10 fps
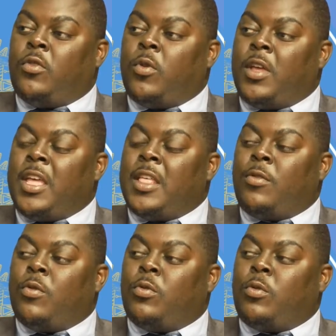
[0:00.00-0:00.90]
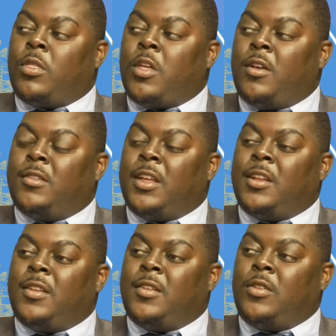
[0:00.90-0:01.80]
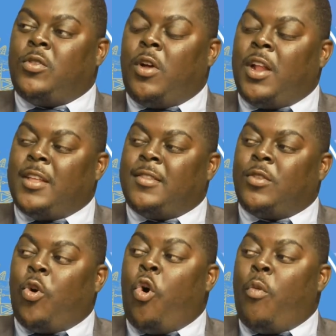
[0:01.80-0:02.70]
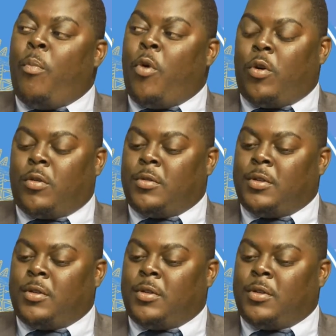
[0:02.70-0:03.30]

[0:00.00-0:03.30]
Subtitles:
to $2,000 or more.